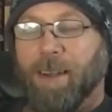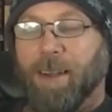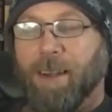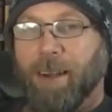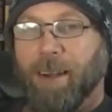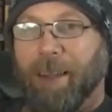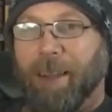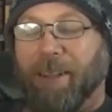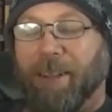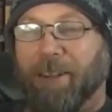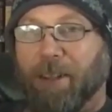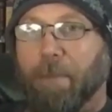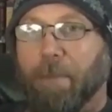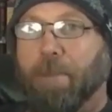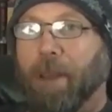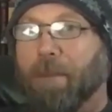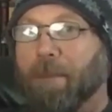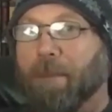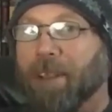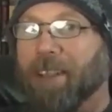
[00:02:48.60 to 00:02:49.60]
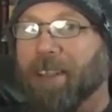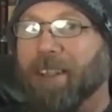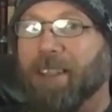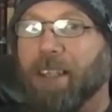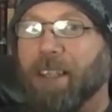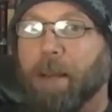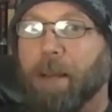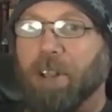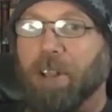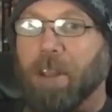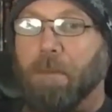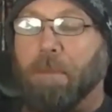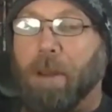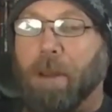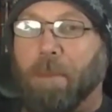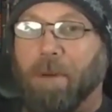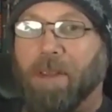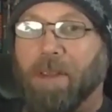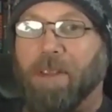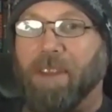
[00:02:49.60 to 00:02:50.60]
I think there's a big misconception that
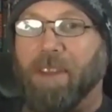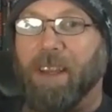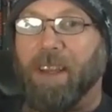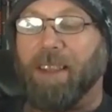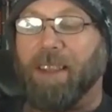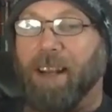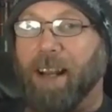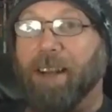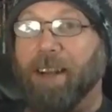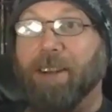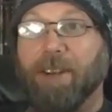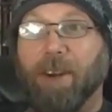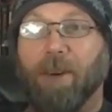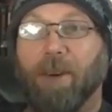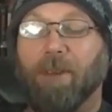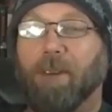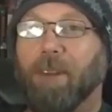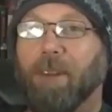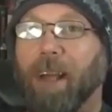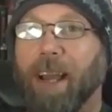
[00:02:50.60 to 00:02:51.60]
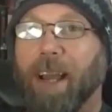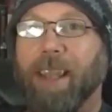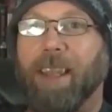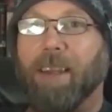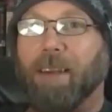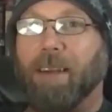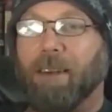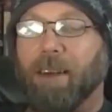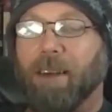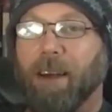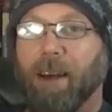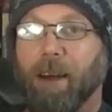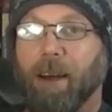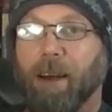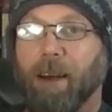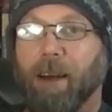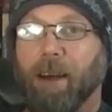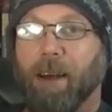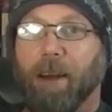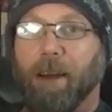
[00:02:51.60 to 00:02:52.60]
people think that I don't like
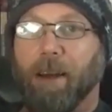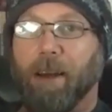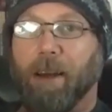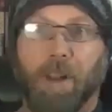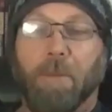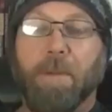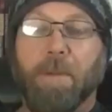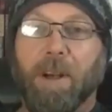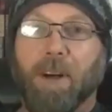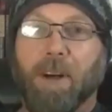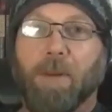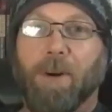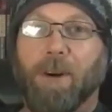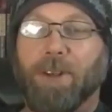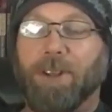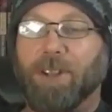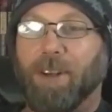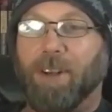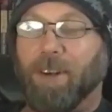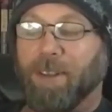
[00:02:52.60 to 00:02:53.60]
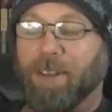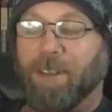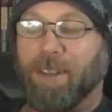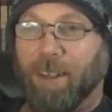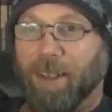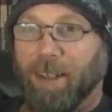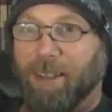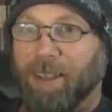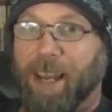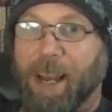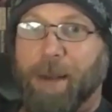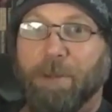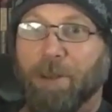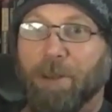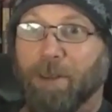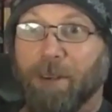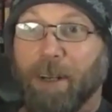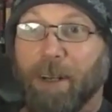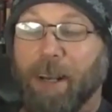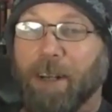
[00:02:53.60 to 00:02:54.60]
Filipino martial arts, and that's
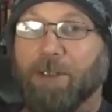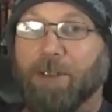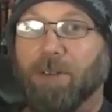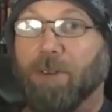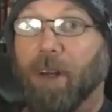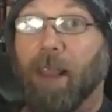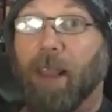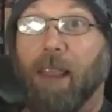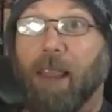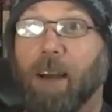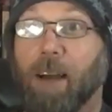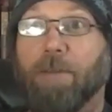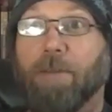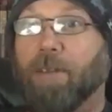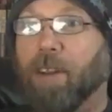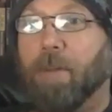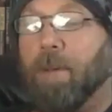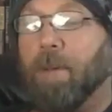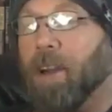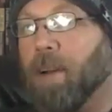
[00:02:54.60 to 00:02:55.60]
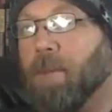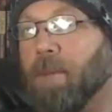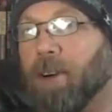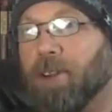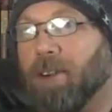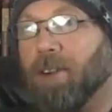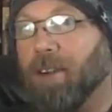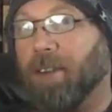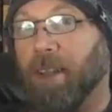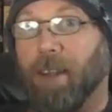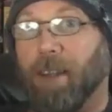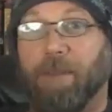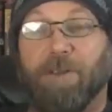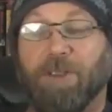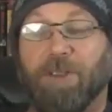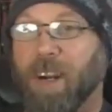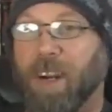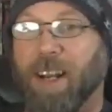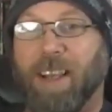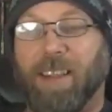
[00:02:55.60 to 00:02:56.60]
absolutely not true. I love Filipino martial arts. I love
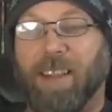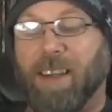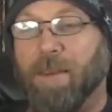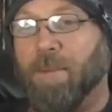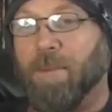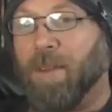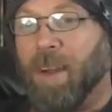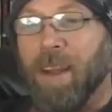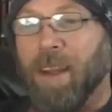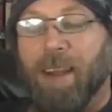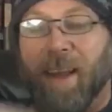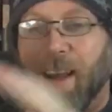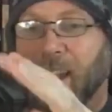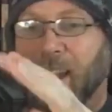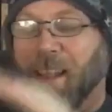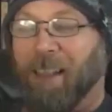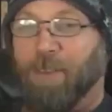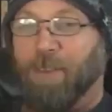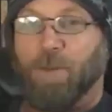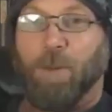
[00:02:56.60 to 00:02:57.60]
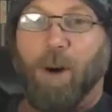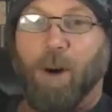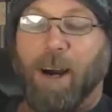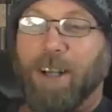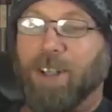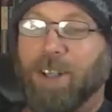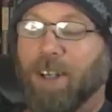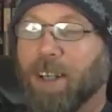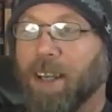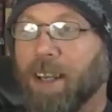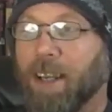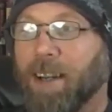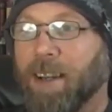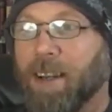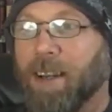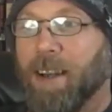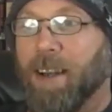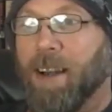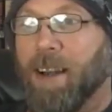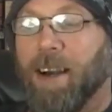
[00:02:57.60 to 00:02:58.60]
training them. I love watching it.
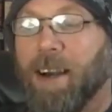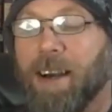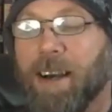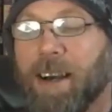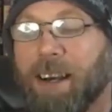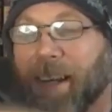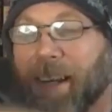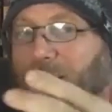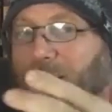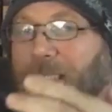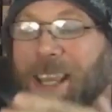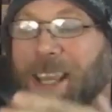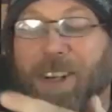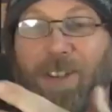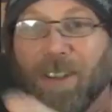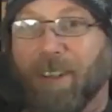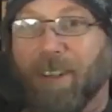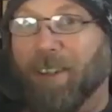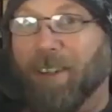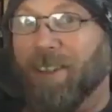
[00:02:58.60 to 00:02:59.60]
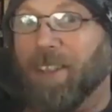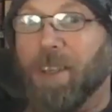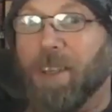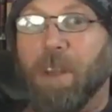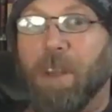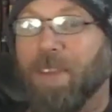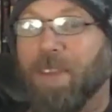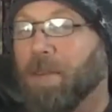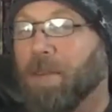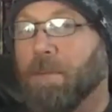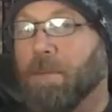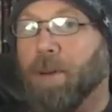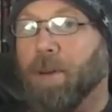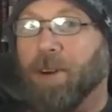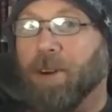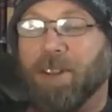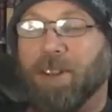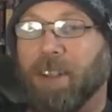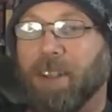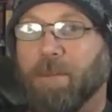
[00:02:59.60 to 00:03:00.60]
Occasionally you'll see me even
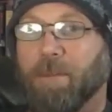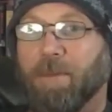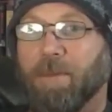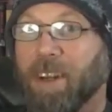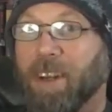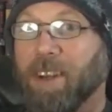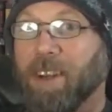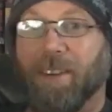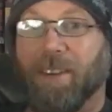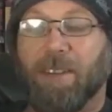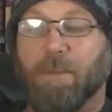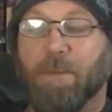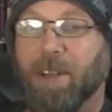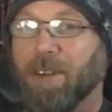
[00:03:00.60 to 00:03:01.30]
post up me